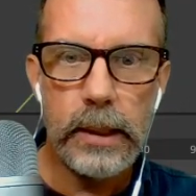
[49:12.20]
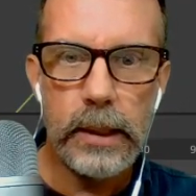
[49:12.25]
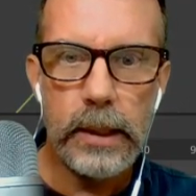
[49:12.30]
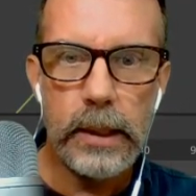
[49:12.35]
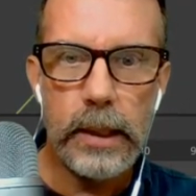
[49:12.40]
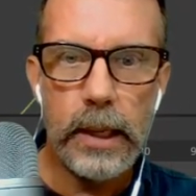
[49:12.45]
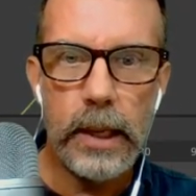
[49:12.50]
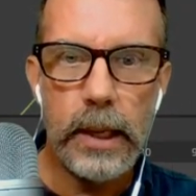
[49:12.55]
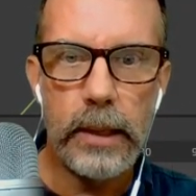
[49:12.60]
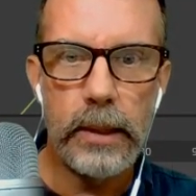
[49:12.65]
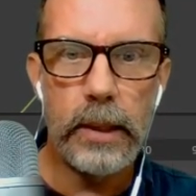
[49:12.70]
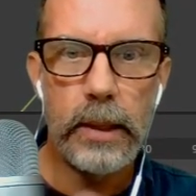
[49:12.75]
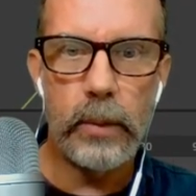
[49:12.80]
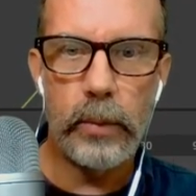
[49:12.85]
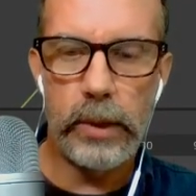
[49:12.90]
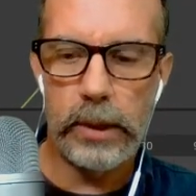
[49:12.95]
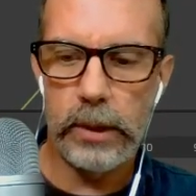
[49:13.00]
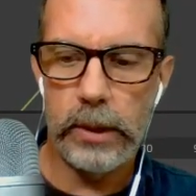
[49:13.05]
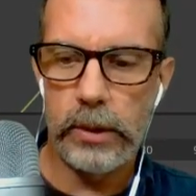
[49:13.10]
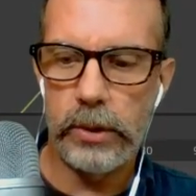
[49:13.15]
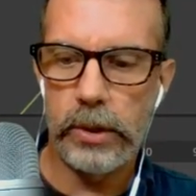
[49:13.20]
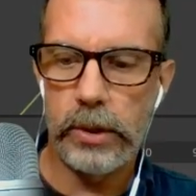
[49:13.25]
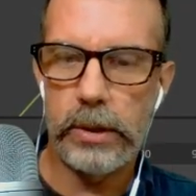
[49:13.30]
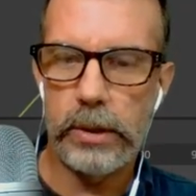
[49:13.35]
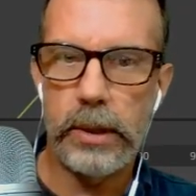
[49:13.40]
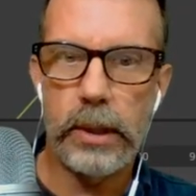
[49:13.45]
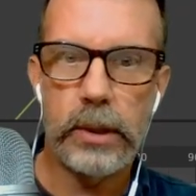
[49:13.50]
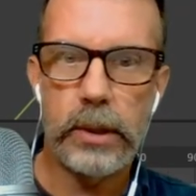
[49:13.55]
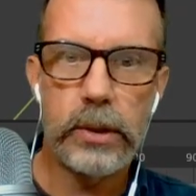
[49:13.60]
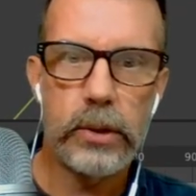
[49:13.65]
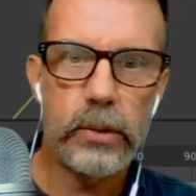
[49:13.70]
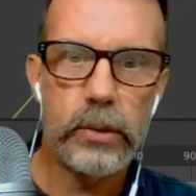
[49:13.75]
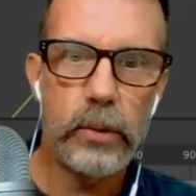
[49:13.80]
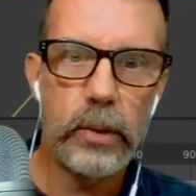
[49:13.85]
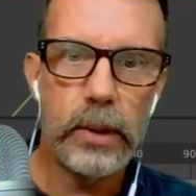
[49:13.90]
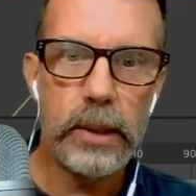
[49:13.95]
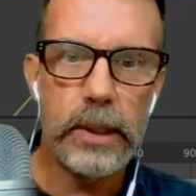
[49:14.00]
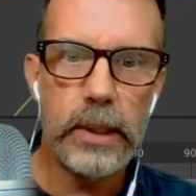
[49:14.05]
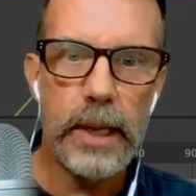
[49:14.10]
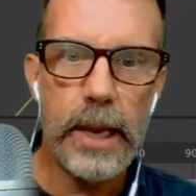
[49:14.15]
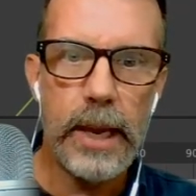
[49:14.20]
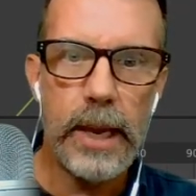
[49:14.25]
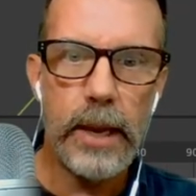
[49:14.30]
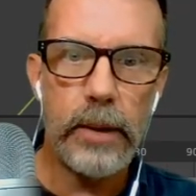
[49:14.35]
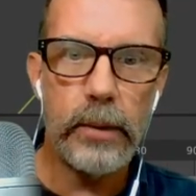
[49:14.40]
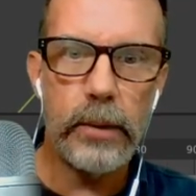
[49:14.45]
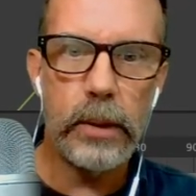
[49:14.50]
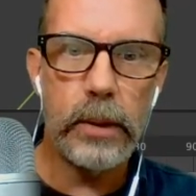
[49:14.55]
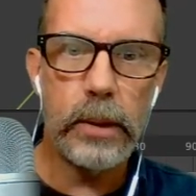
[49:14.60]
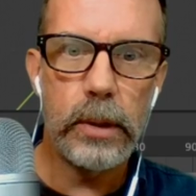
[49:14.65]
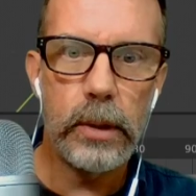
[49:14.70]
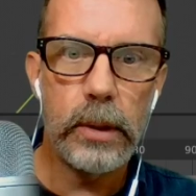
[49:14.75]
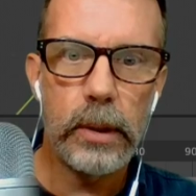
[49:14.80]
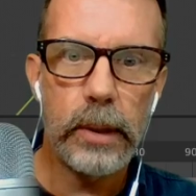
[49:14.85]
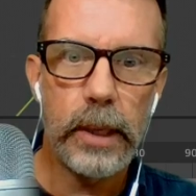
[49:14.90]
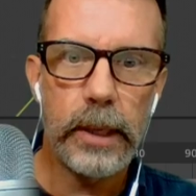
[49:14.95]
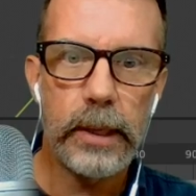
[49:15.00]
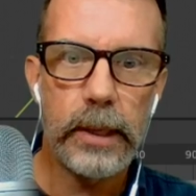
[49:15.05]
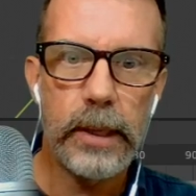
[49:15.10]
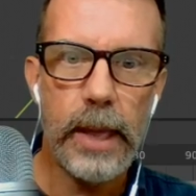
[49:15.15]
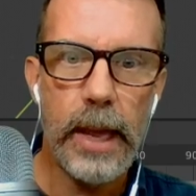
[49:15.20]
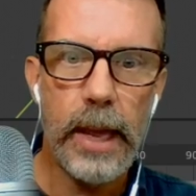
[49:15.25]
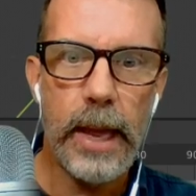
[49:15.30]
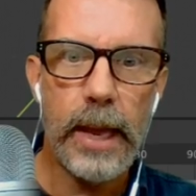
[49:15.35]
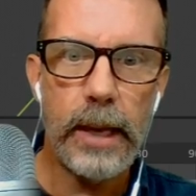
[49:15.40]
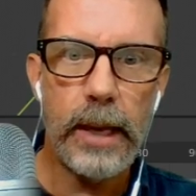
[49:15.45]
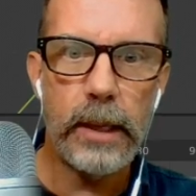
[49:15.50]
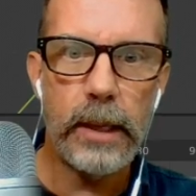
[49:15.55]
and then we could just extrude it down like that